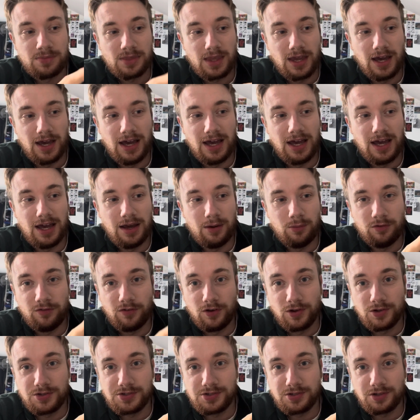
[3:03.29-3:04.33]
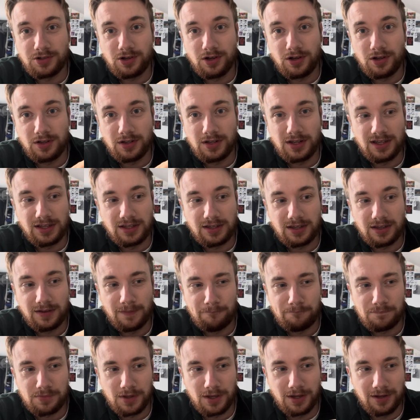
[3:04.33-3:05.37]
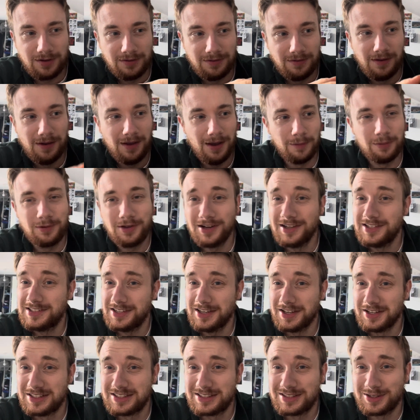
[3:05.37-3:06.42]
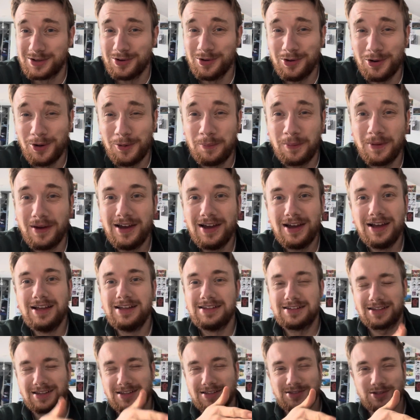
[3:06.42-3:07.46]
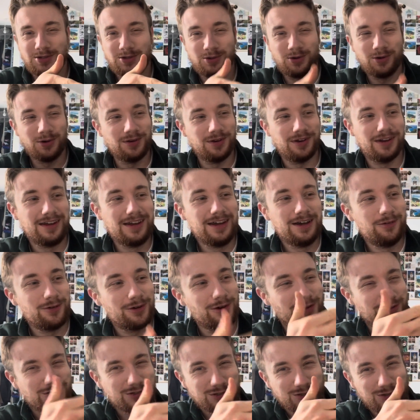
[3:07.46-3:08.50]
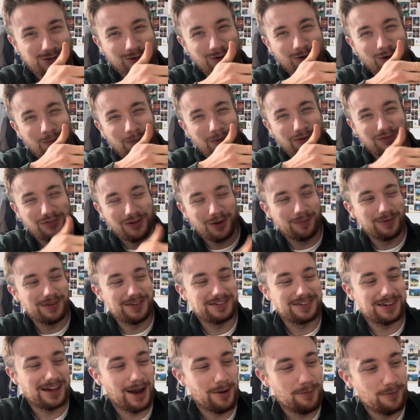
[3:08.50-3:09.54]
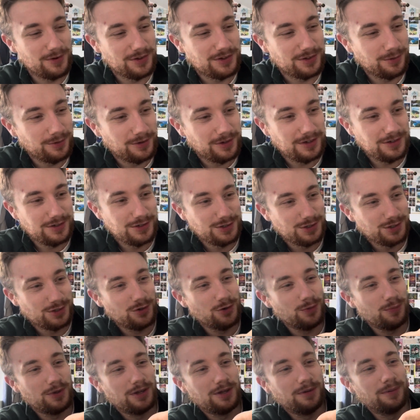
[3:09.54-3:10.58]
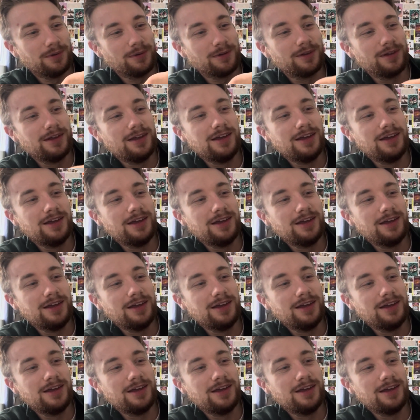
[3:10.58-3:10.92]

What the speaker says: We've also got like, I'm going to say a scope. It's like it's a gun. We've got a scope on top of this camera so we can shoot people.